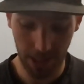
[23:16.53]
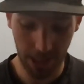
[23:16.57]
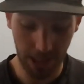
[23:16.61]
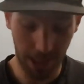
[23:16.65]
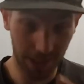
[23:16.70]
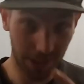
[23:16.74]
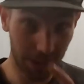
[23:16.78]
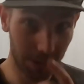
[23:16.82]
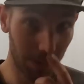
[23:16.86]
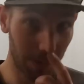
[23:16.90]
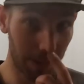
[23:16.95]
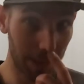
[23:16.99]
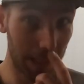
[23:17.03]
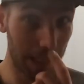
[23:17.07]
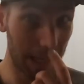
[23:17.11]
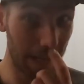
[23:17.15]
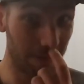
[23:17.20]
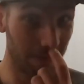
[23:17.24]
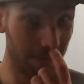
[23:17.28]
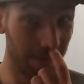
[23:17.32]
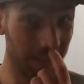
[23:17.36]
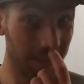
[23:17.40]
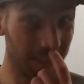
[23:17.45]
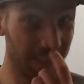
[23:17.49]
I took it
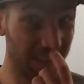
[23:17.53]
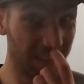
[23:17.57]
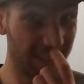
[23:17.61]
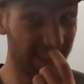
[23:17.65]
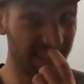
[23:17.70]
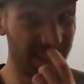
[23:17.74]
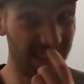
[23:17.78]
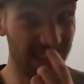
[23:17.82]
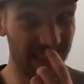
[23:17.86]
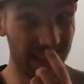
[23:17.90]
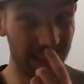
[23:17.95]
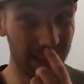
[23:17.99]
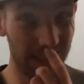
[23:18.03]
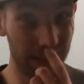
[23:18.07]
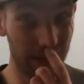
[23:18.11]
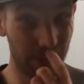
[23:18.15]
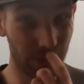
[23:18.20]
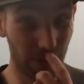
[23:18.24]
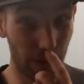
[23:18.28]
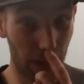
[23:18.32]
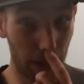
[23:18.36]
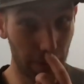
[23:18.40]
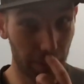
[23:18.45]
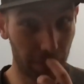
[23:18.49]
out. I let it
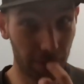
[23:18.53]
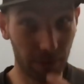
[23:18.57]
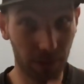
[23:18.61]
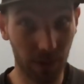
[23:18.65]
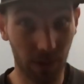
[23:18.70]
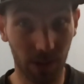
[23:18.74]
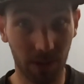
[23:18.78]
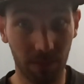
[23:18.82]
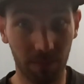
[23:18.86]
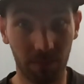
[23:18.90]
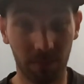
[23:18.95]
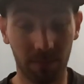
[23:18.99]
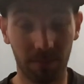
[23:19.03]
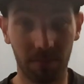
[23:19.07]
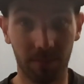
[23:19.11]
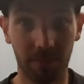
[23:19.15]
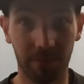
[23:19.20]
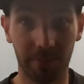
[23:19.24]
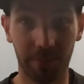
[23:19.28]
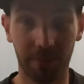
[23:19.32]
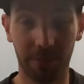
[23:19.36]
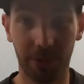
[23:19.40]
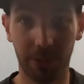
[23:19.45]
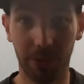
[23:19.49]
dry for
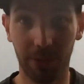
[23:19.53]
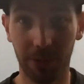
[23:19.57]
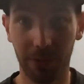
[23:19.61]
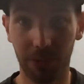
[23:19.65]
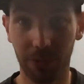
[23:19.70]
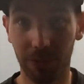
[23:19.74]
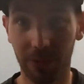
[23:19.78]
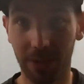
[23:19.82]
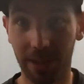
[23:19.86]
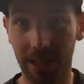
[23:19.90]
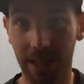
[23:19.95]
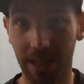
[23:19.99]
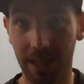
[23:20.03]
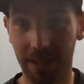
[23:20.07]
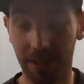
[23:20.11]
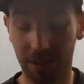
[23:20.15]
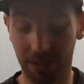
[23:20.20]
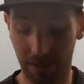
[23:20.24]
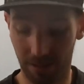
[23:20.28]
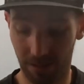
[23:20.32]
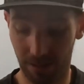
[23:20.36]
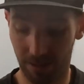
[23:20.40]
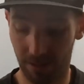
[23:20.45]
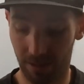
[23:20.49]
2 or 3
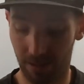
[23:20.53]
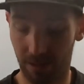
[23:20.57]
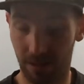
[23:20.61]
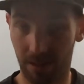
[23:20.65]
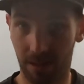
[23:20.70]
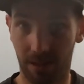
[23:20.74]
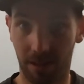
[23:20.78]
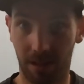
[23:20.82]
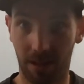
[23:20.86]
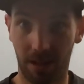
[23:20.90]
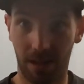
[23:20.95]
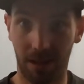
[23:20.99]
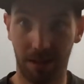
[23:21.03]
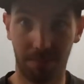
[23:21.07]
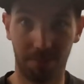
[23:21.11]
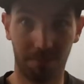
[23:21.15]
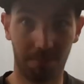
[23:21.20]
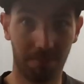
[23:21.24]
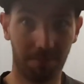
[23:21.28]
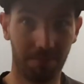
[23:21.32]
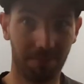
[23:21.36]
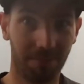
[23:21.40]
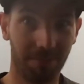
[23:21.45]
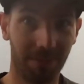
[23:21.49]
days
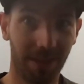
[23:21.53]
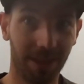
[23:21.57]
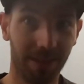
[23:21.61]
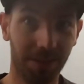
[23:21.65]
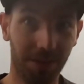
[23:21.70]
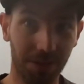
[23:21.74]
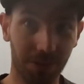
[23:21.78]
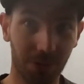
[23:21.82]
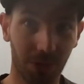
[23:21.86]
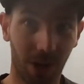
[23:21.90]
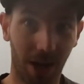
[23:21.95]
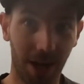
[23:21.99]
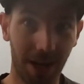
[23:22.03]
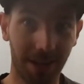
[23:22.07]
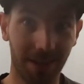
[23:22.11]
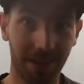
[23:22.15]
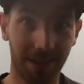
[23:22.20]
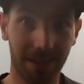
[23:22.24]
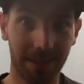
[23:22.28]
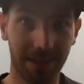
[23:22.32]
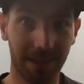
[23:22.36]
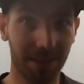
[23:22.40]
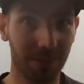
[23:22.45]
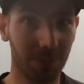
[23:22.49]
and tried
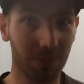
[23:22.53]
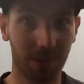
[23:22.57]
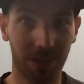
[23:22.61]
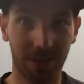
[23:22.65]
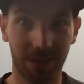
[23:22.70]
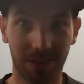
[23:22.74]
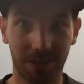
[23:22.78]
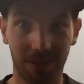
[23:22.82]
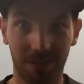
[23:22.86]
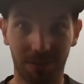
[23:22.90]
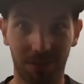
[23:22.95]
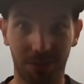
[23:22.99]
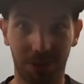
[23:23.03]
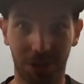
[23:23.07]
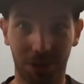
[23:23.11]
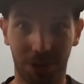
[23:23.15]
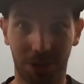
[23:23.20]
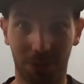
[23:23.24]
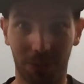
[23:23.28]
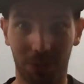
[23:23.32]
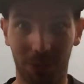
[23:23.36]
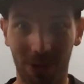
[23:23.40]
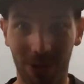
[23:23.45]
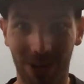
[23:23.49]
it, and it was
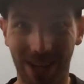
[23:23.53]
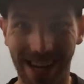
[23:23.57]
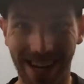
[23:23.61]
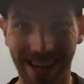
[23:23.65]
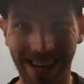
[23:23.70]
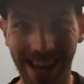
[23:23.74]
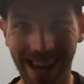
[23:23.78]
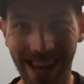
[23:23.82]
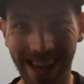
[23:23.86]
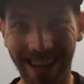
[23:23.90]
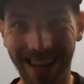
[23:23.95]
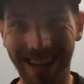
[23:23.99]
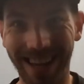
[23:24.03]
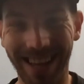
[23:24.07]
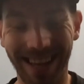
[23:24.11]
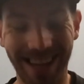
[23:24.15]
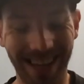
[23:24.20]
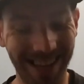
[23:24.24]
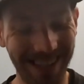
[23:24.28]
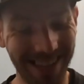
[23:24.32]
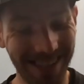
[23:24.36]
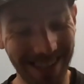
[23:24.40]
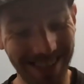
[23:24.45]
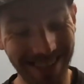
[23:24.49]
just working.
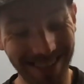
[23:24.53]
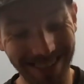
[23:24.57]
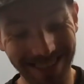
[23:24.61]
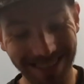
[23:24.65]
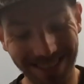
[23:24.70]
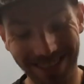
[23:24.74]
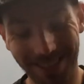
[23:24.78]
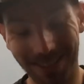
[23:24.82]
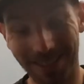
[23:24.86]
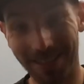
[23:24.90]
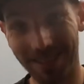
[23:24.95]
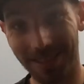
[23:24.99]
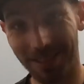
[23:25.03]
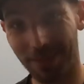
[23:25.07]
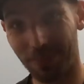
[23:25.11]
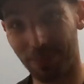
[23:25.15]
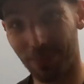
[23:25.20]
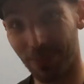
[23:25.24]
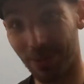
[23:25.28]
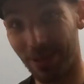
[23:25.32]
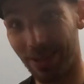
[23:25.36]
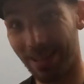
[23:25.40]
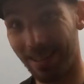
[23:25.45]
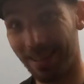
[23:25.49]
So that's
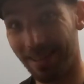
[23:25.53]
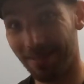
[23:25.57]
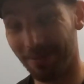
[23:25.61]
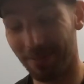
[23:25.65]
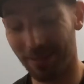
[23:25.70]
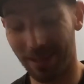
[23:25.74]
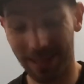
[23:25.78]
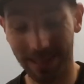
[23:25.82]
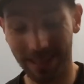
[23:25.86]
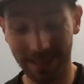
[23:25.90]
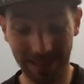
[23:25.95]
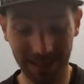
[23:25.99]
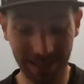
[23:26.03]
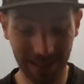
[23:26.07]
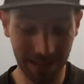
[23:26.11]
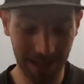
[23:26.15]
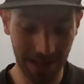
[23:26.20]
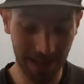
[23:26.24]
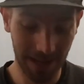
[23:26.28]
pretty amazing.